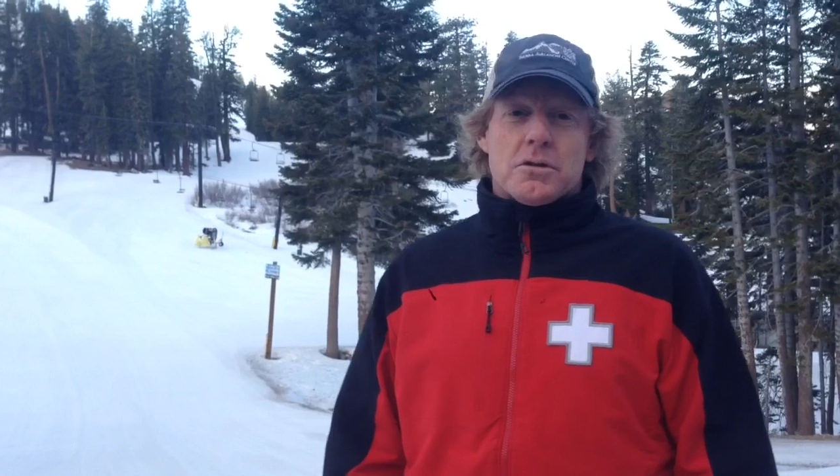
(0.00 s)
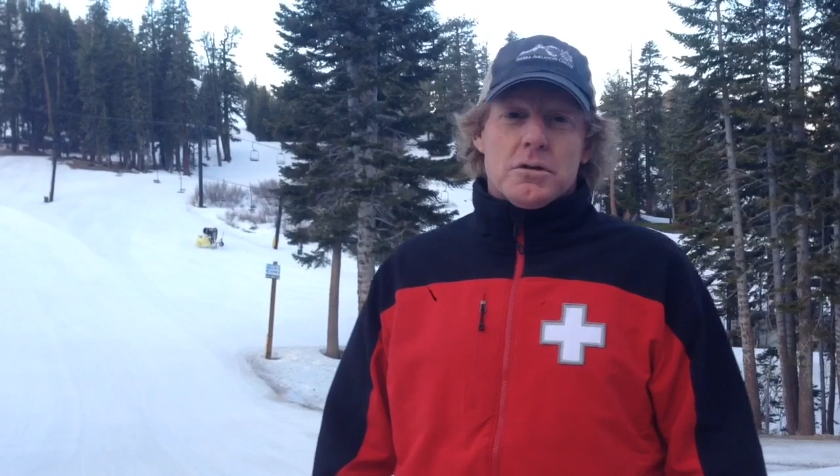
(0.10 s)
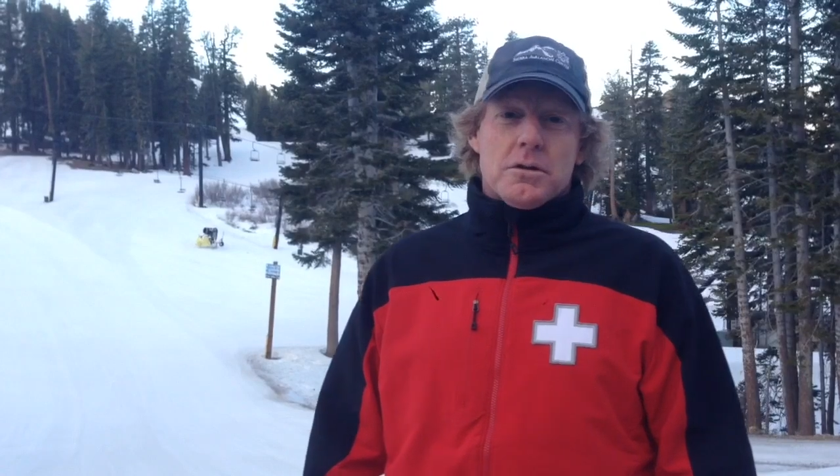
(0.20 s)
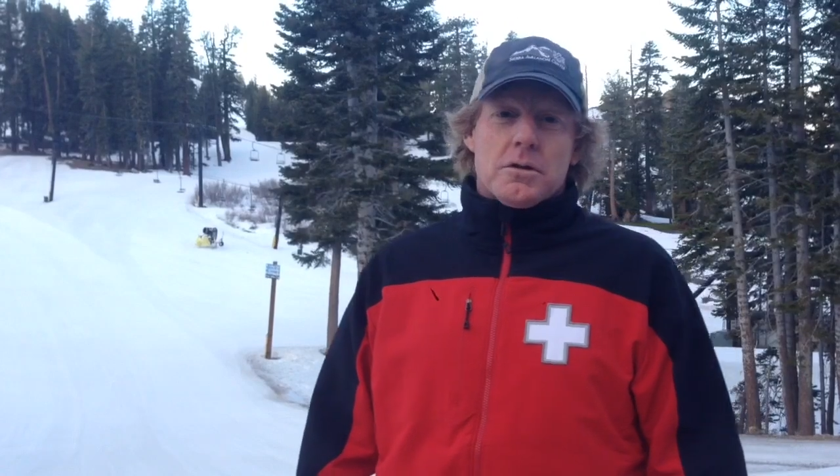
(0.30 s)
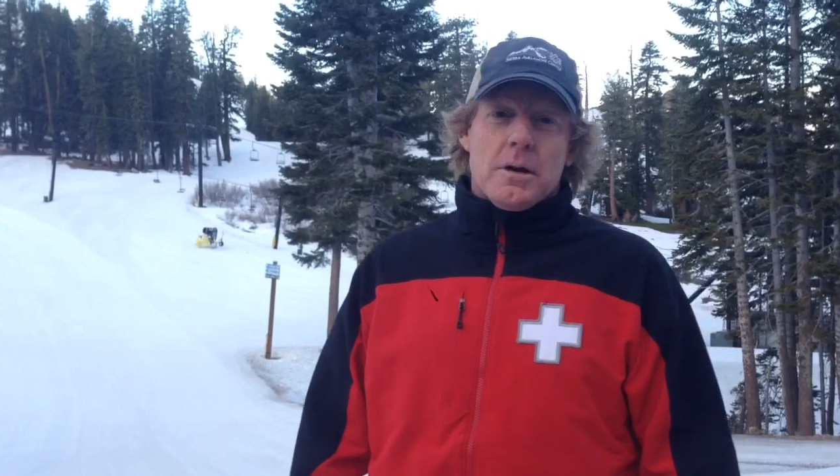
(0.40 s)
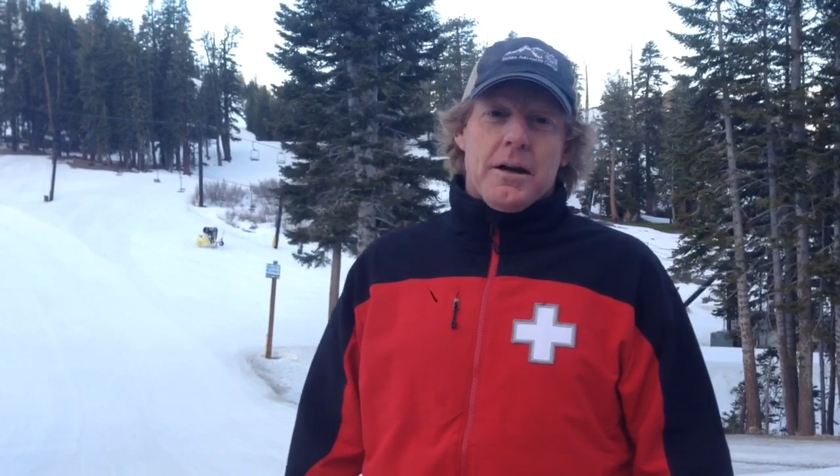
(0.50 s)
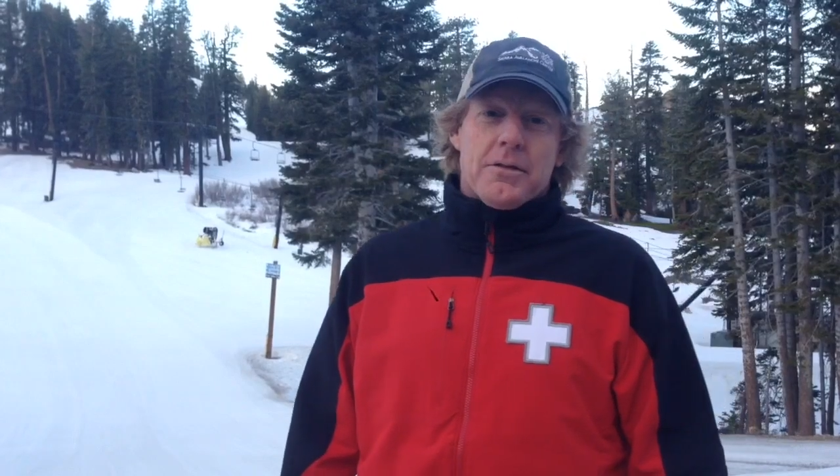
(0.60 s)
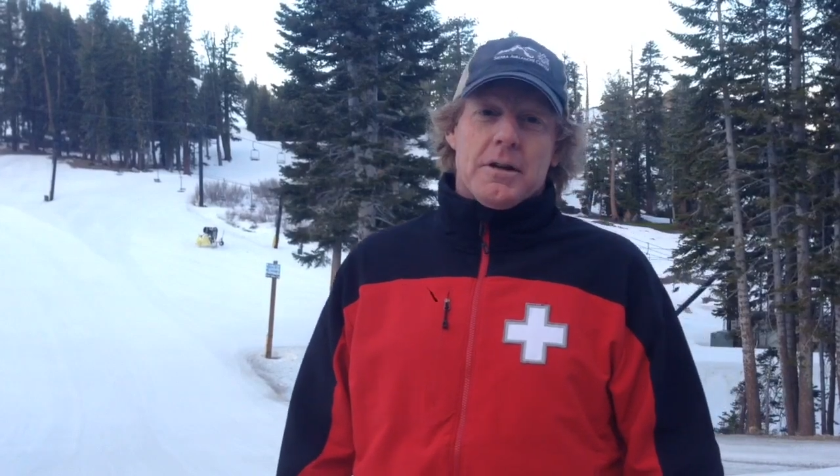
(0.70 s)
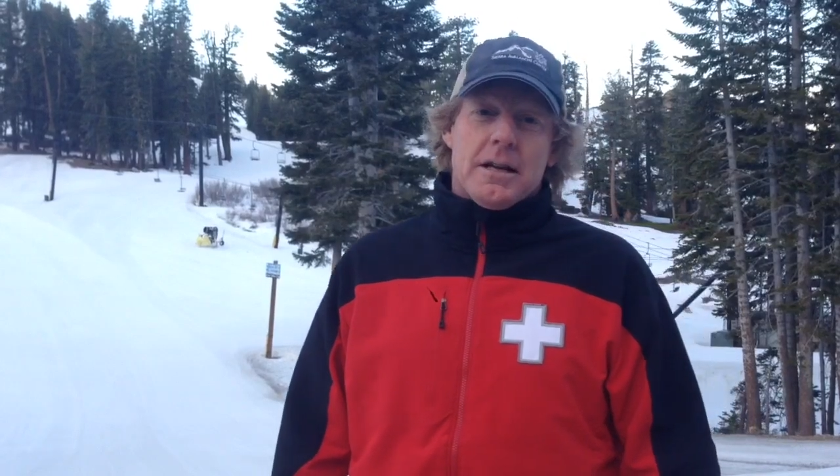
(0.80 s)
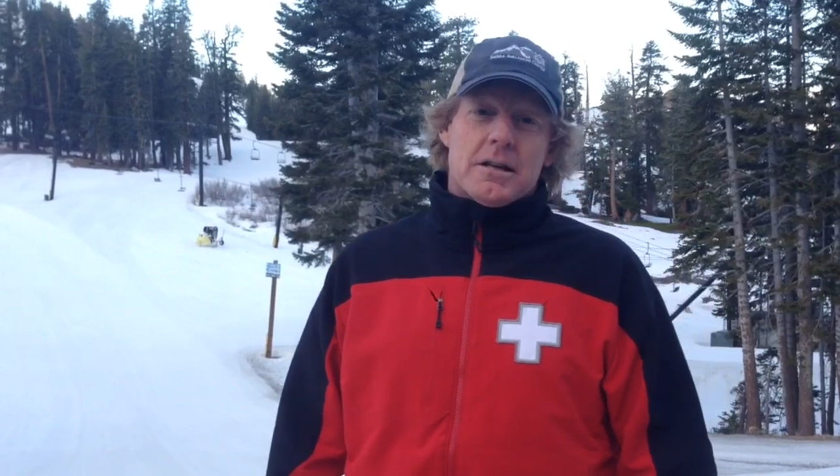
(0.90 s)

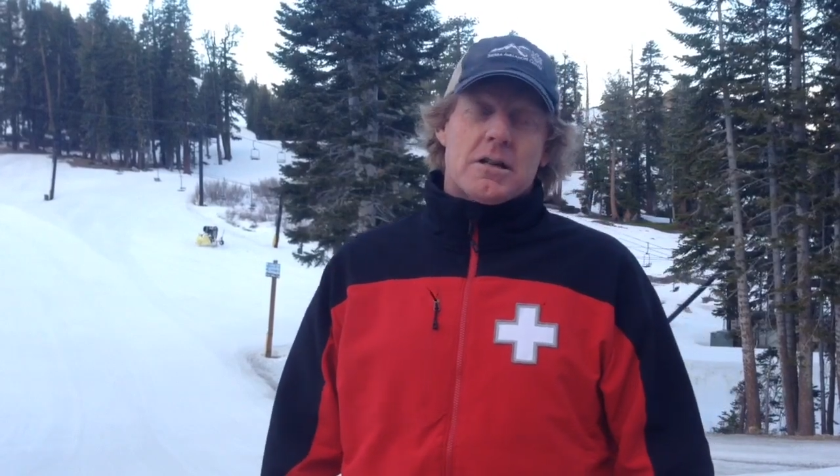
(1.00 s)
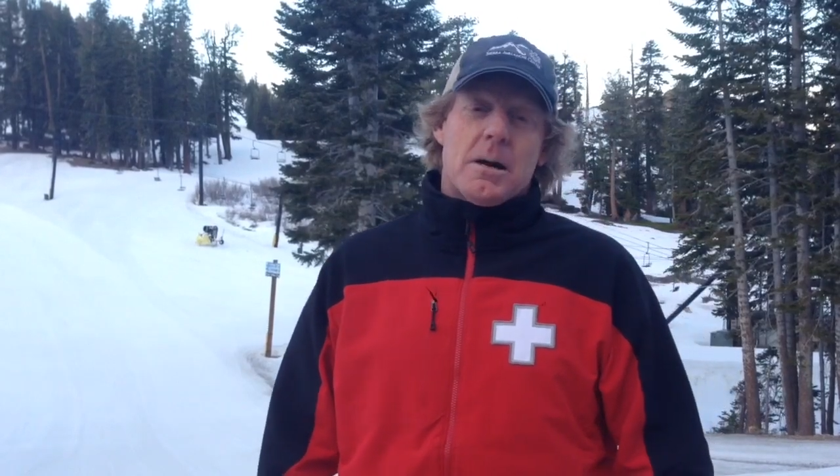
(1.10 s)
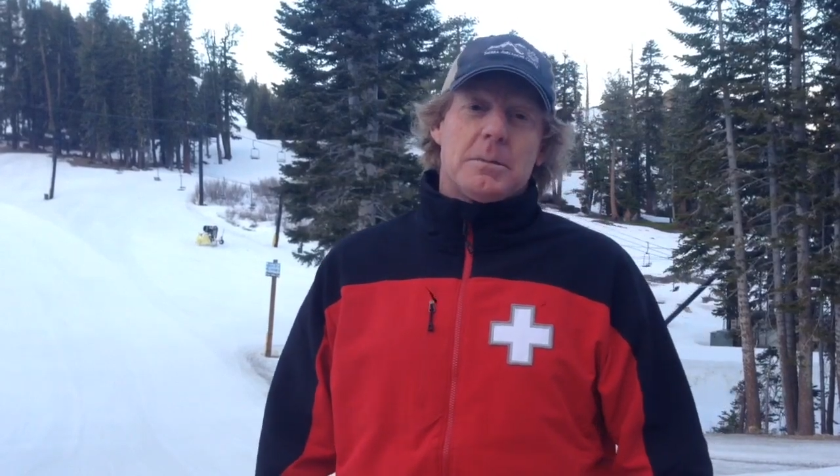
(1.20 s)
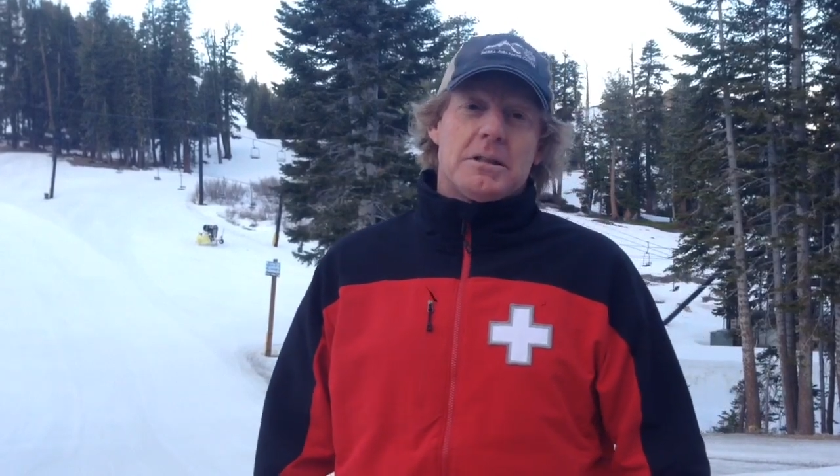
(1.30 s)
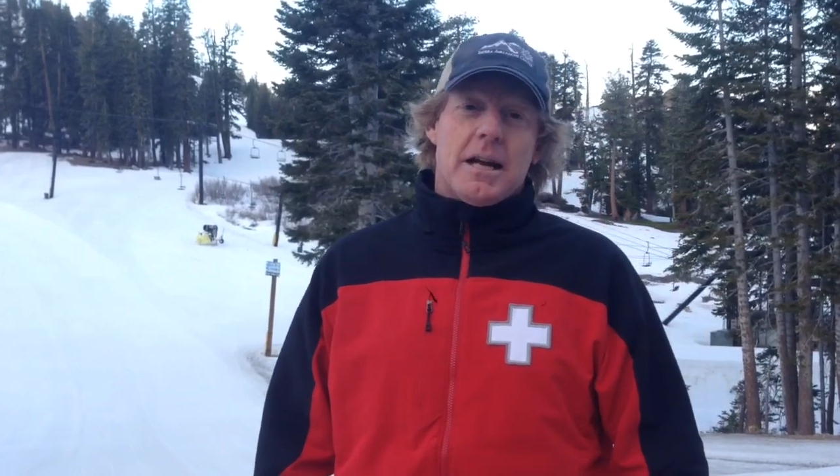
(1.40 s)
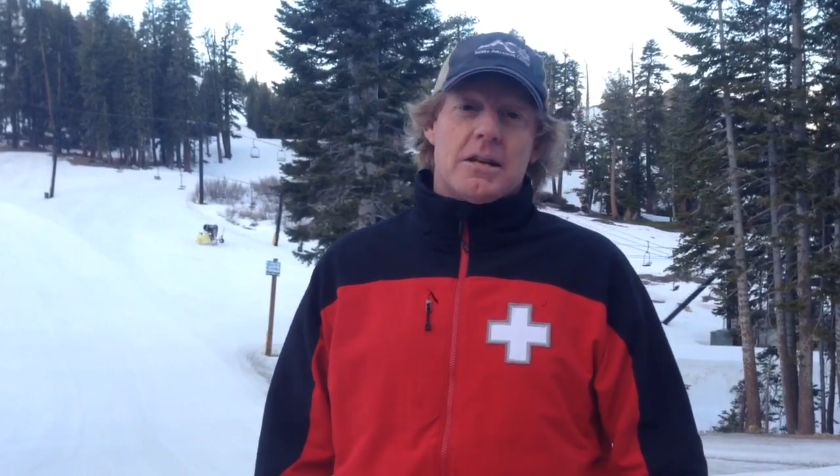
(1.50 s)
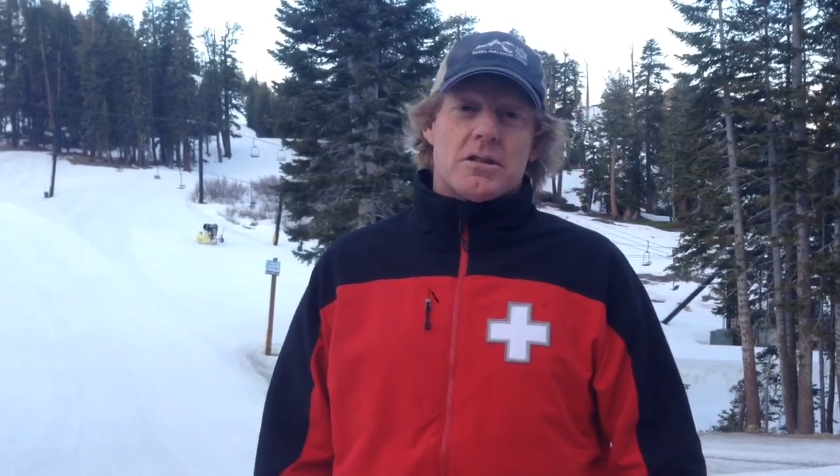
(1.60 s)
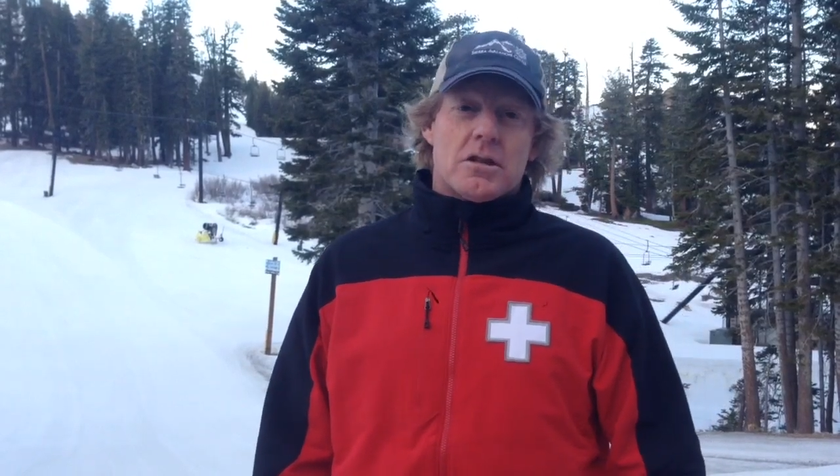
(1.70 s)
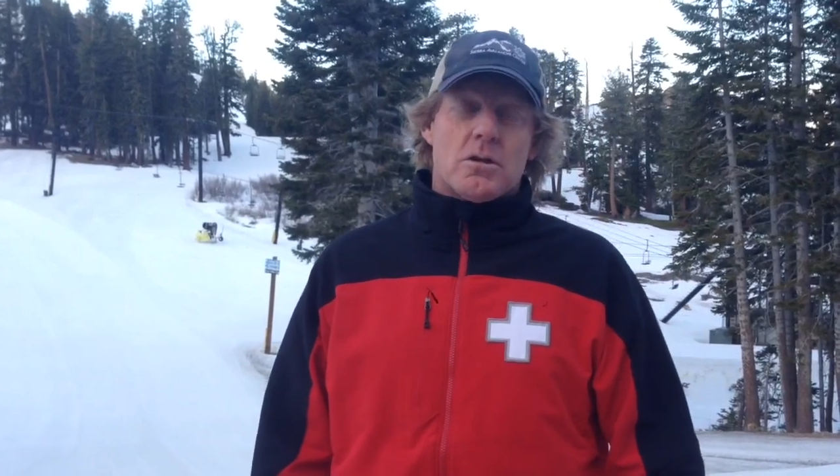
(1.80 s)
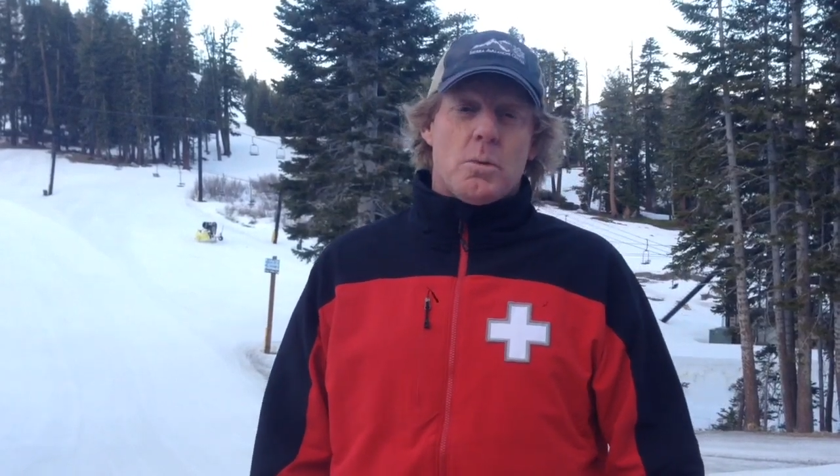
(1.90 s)
throughout the next couple of
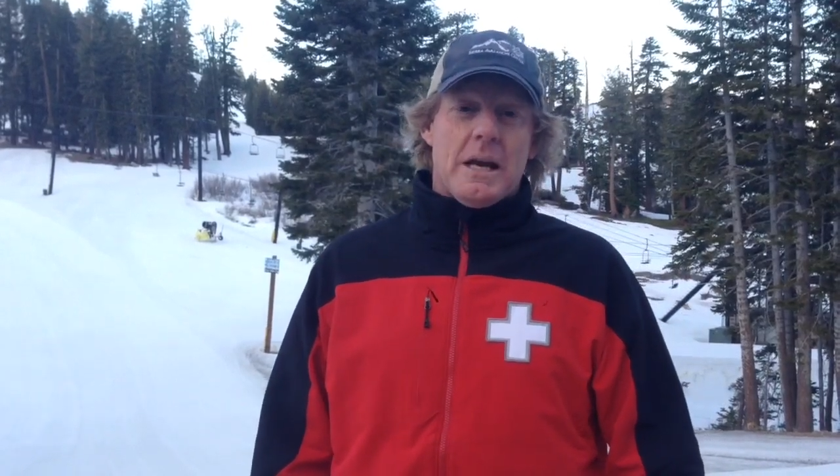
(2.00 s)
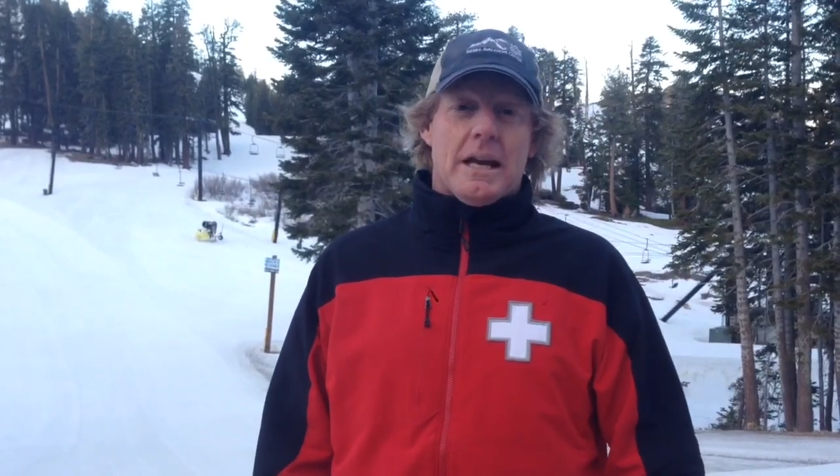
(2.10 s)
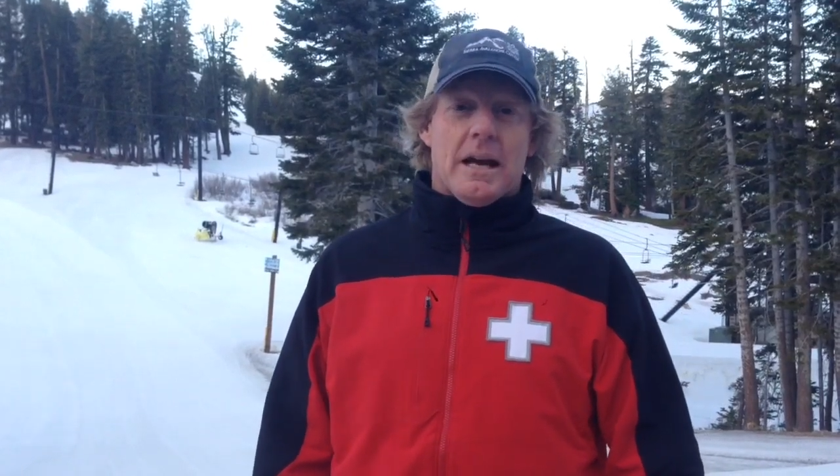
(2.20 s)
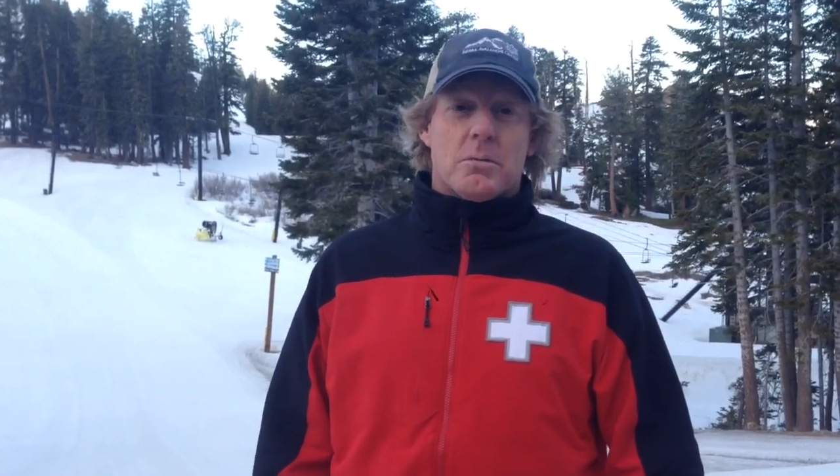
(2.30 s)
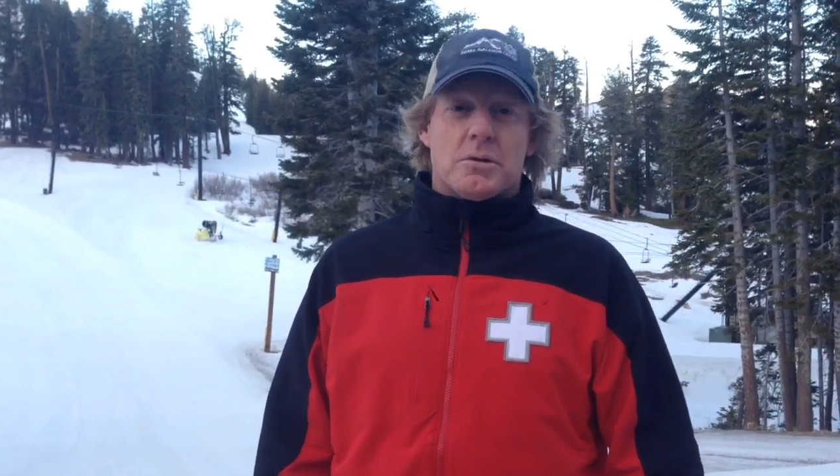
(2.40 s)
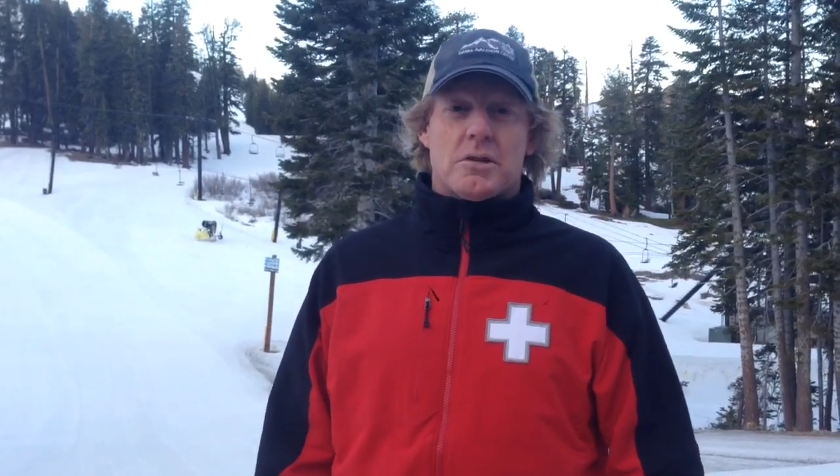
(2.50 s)
days into the weekend,